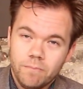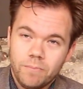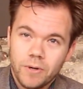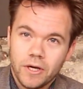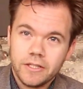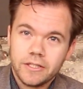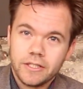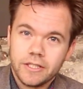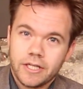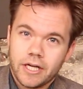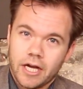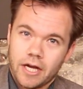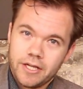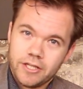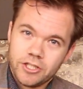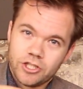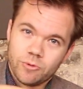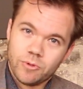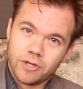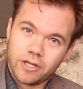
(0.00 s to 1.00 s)
but
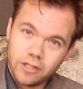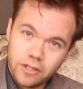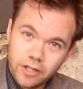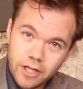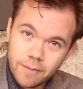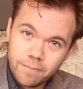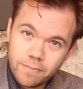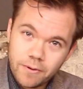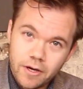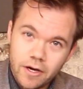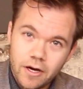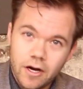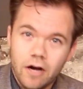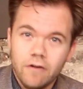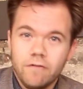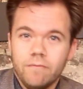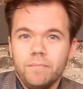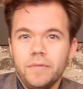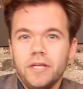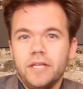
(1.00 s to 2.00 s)
cutting to a clip
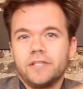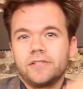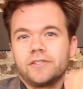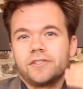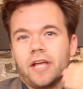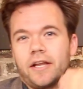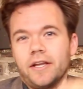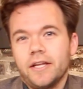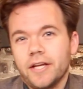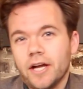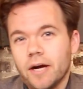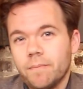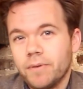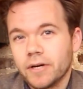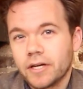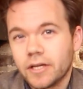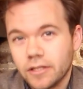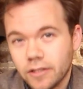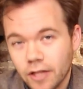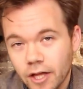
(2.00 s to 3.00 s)
of me setting up
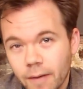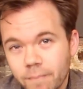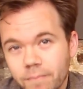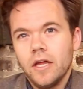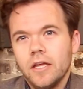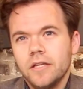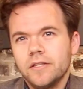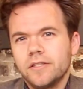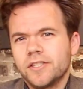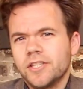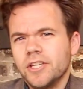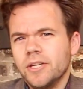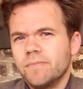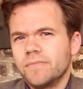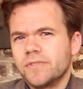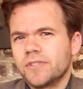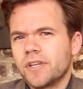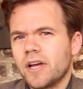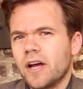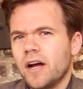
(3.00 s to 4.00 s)
a clip
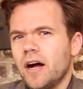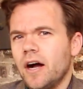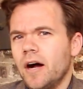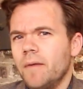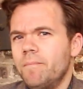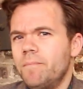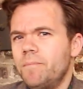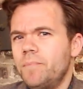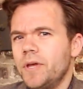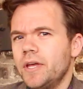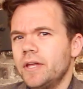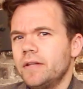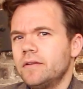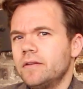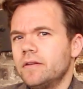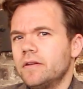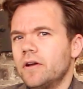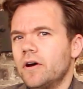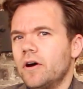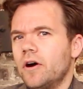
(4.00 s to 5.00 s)
seems a bit
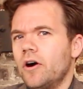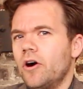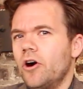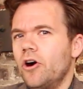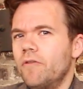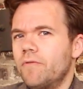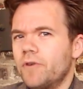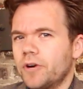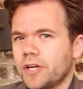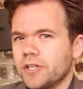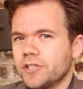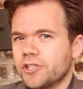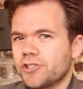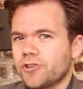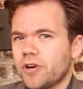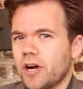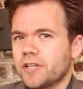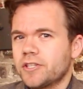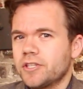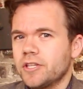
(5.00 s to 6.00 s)

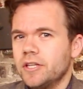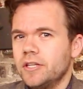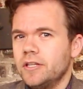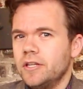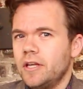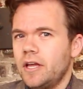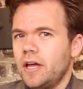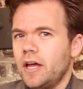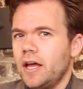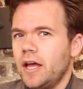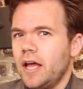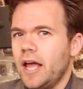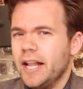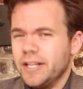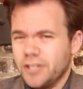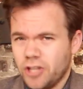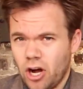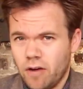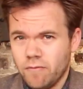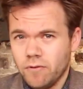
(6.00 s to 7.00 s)
overconstructed
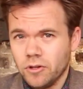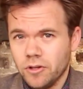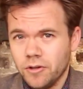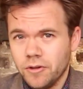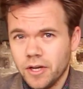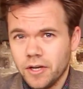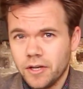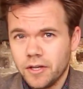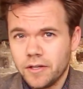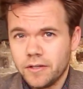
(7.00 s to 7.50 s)
and convoluted.